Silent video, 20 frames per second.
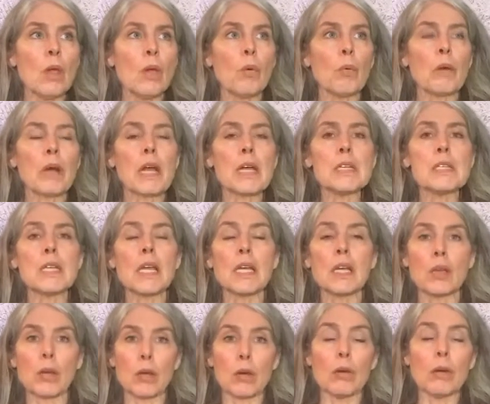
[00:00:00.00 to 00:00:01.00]
when I say
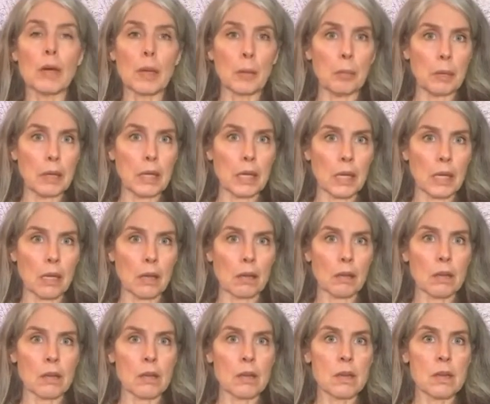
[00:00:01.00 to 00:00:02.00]
who I be,
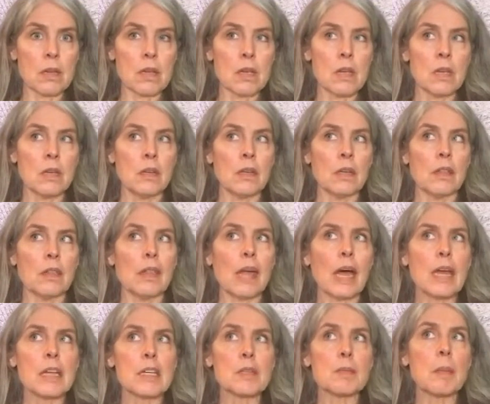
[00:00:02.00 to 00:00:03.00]

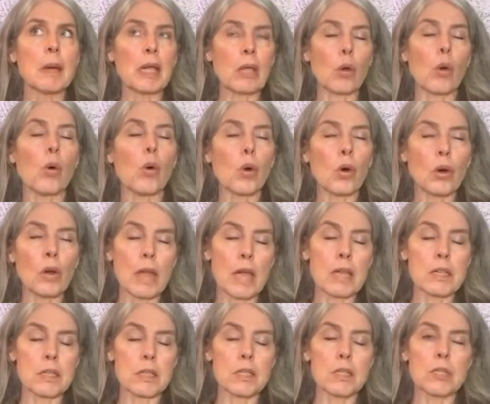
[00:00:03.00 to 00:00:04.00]
that is my core
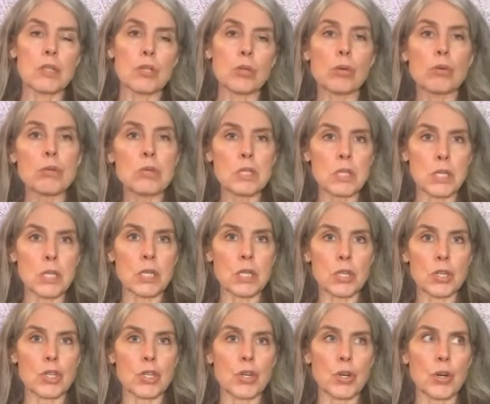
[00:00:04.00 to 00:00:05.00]
essence, soul
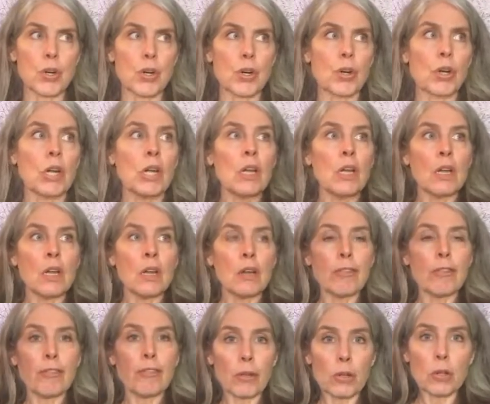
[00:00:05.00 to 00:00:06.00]
signature,
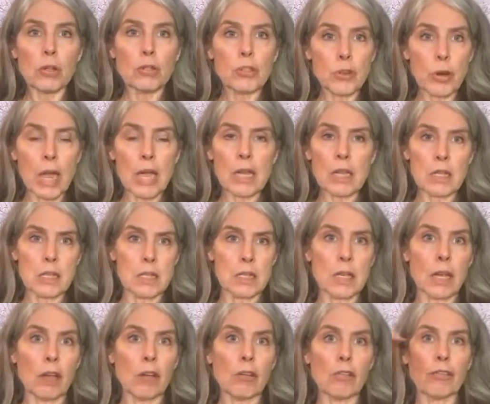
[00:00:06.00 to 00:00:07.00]
full dragon
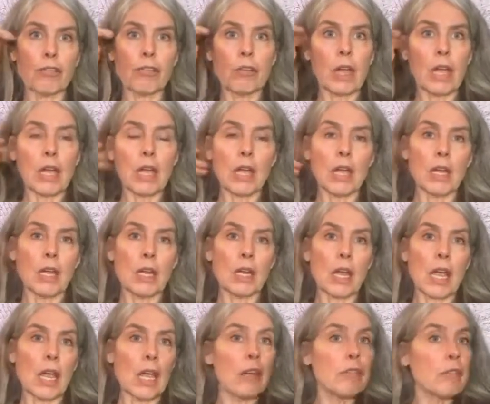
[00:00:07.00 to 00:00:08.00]
self. And
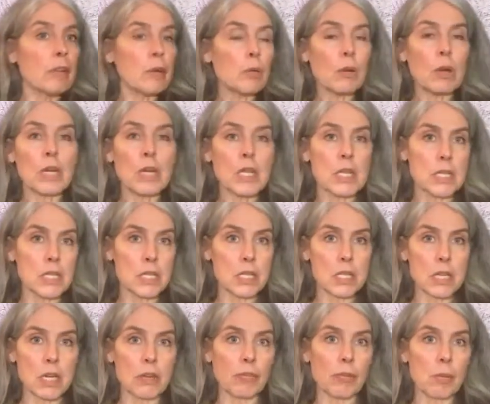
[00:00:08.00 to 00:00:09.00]
everyone
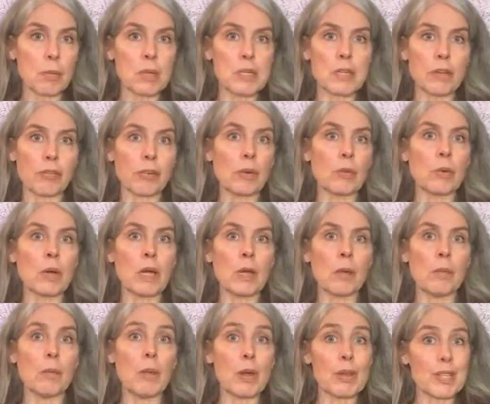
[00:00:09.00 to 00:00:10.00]
is from a different
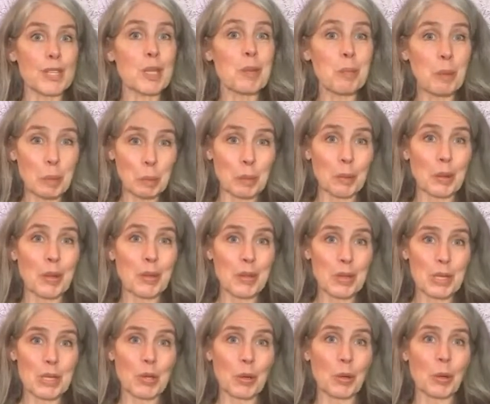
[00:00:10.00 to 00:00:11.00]
realm. Most of the people in
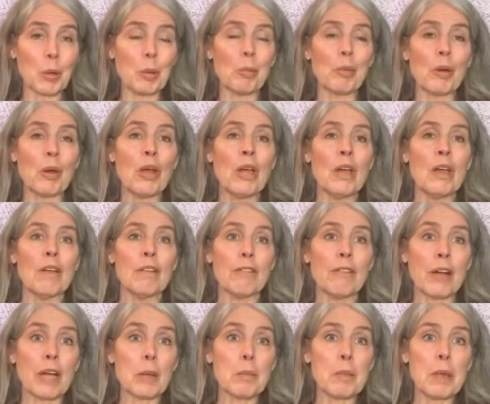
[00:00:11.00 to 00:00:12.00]
this group
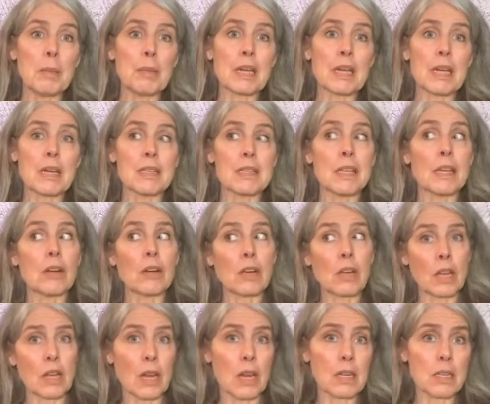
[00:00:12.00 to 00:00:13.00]
find me because they are
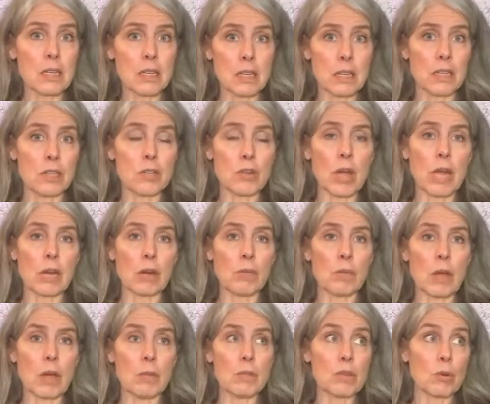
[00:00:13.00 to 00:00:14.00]
connected to the dragon
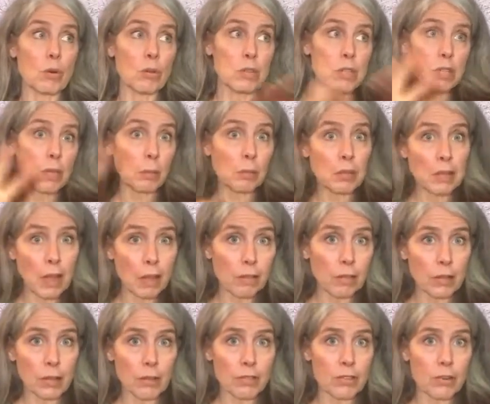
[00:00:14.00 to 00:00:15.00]
realms or some
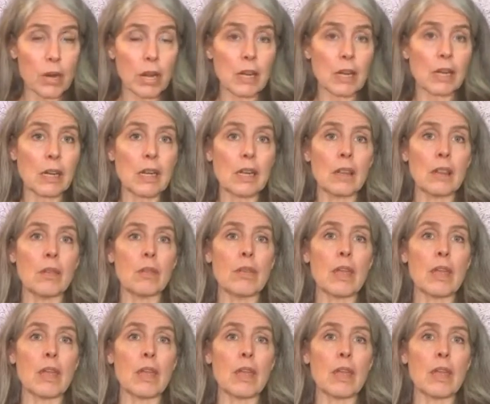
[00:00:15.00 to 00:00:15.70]
level of dragon in